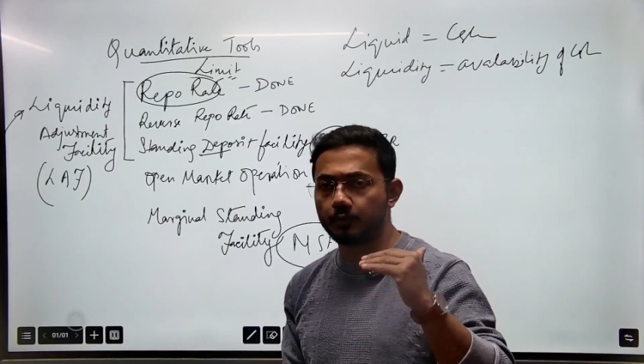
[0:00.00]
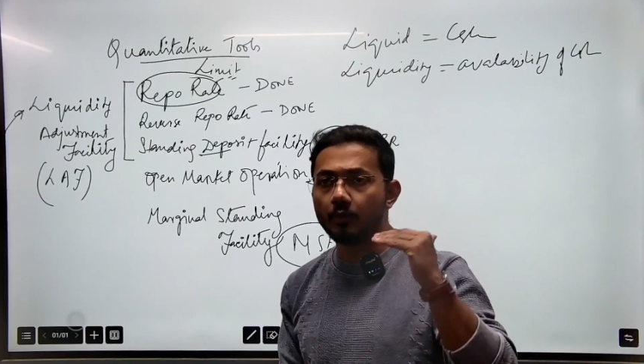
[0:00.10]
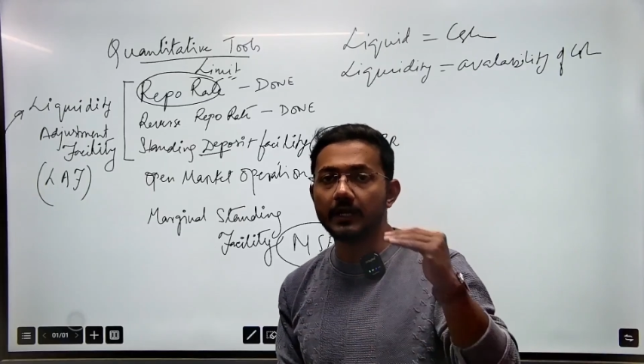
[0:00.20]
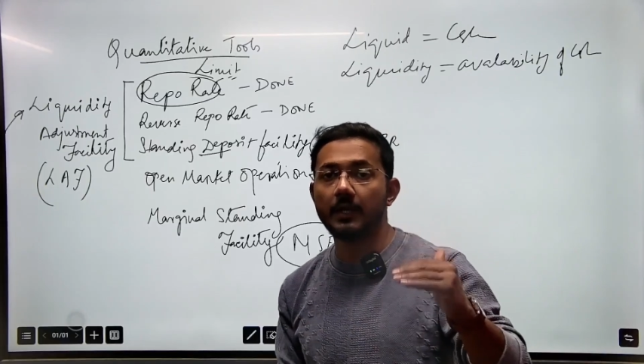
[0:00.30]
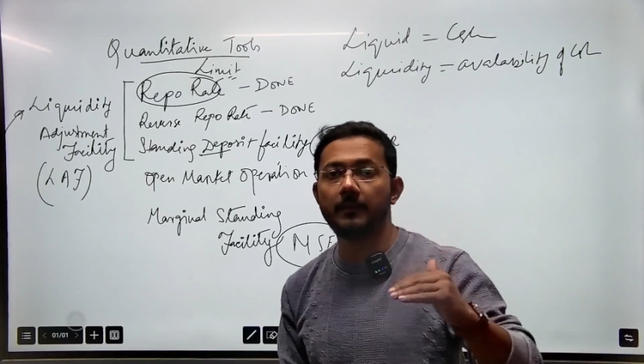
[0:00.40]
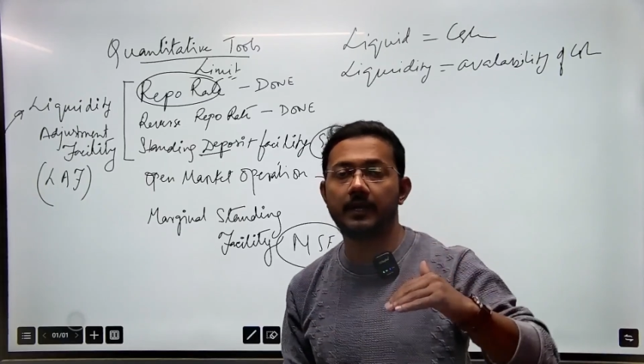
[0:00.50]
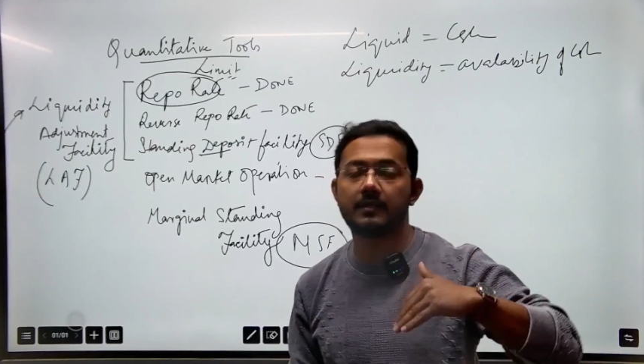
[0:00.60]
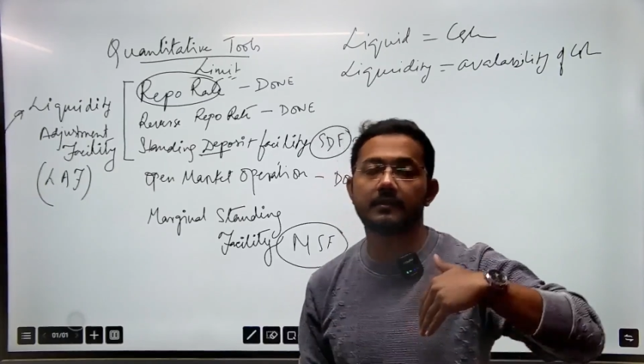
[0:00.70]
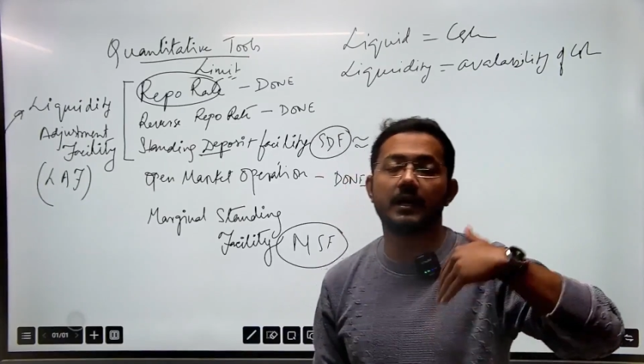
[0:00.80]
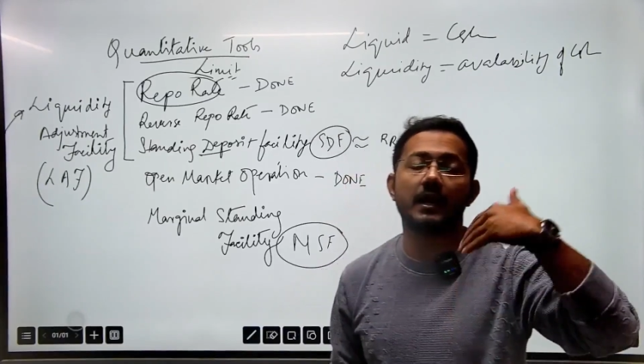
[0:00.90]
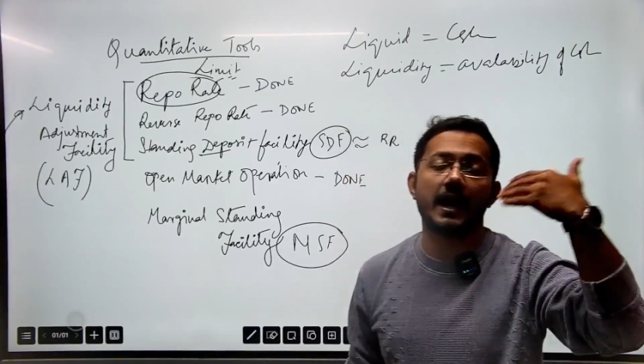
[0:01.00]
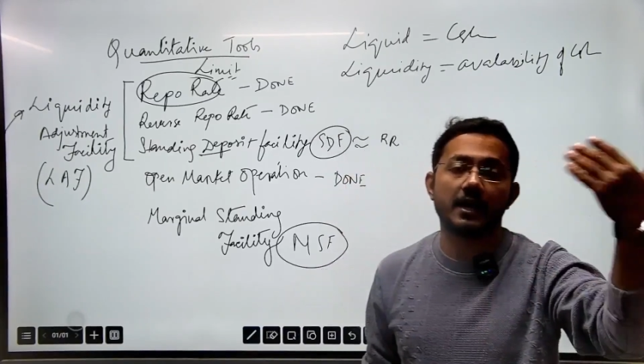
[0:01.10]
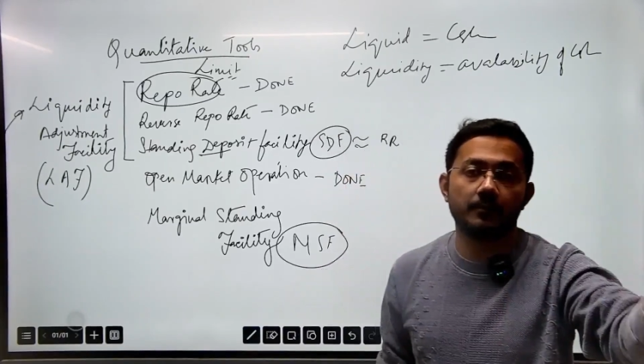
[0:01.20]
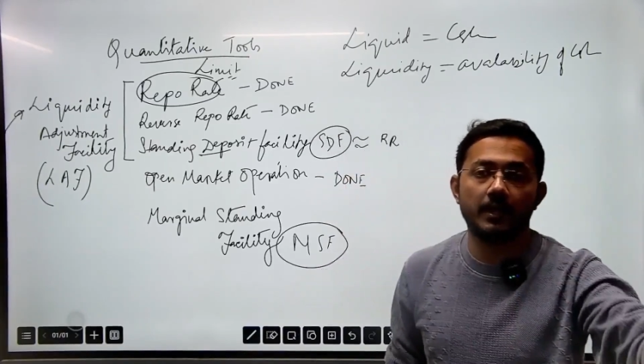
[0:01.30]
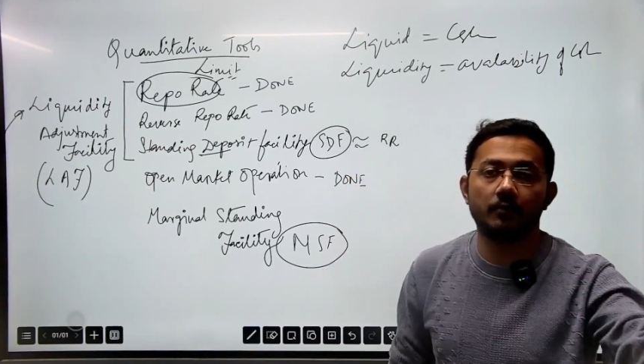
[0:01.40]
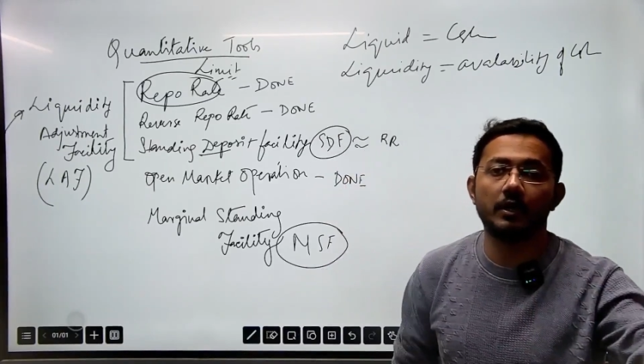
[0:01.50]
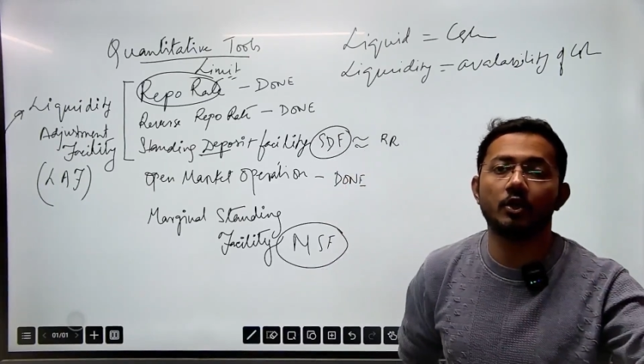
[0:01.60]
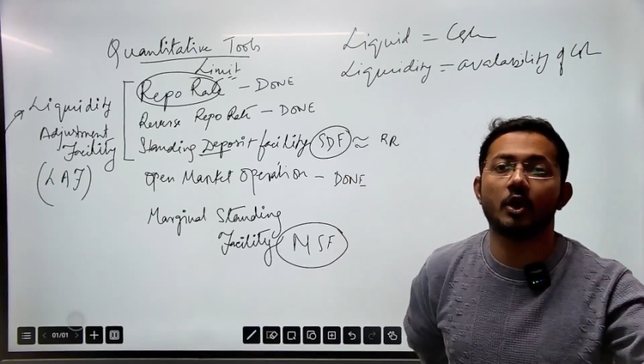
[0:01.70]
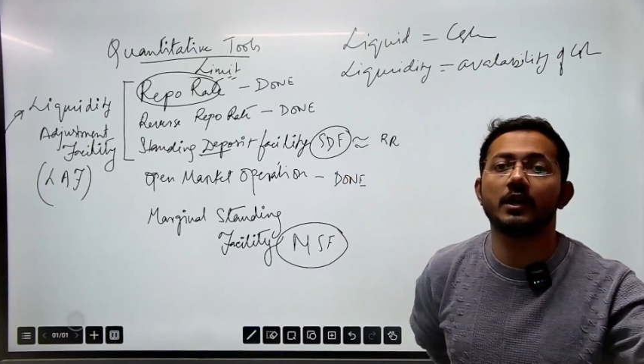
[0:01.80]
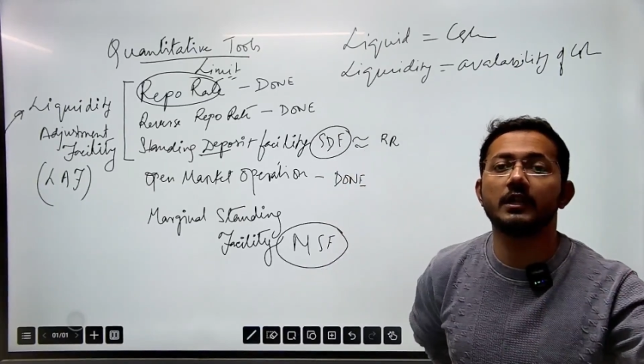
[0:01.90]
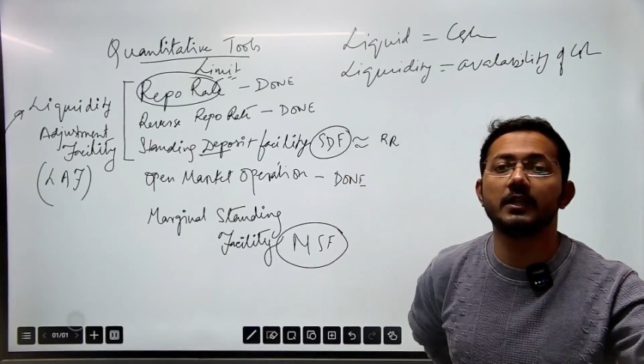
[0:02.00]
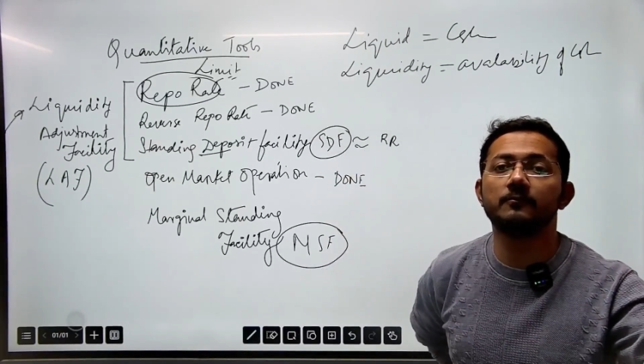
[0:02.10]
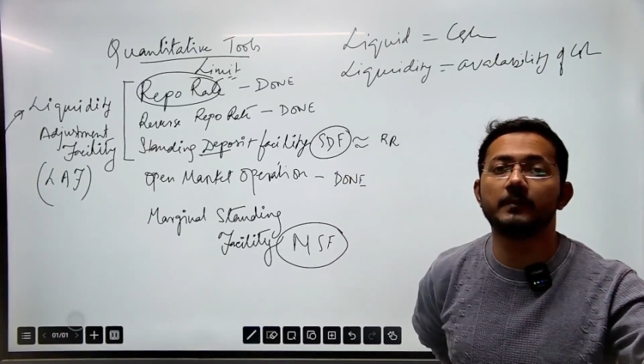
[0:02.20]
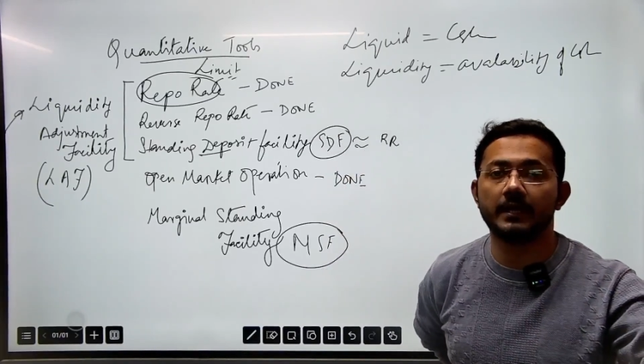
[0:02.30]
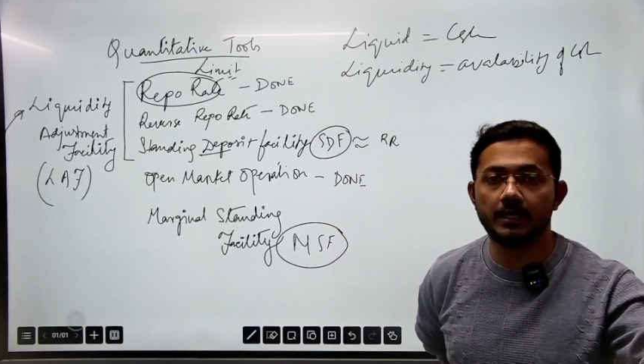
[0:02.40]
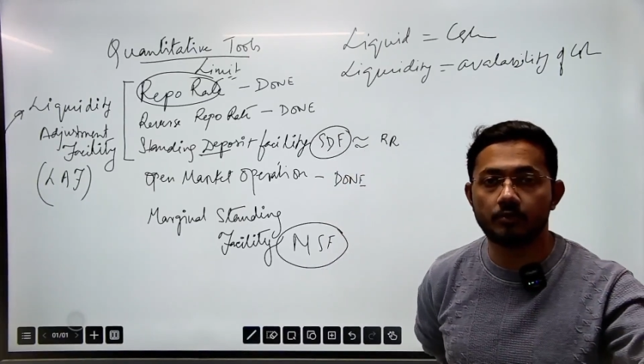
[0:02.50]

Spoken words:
a limit, the RBI will not give money